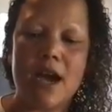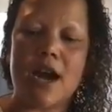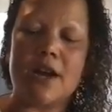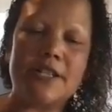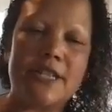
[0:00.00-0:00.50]

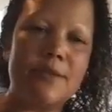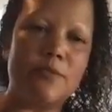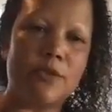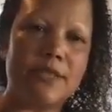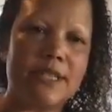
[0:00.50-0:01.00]
our team
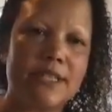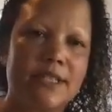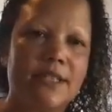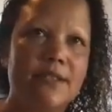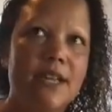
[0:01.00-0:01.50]
really does
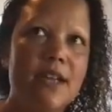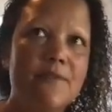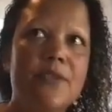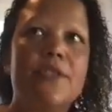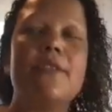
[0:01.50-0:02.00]

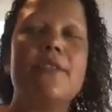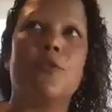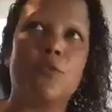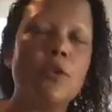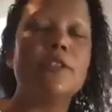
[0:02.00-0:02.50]
the
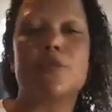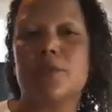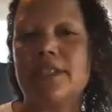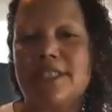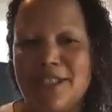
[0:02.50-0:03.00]
role is
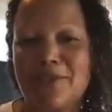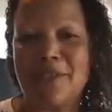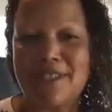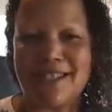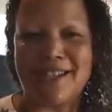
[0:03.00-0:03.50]
really
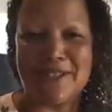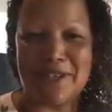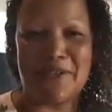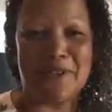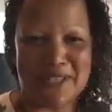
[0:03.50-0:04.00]
different in our
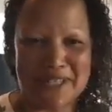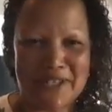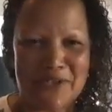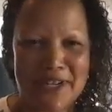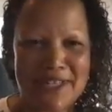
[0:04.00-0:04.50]
different
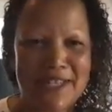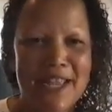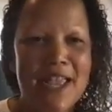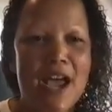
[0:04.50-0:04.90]
districts.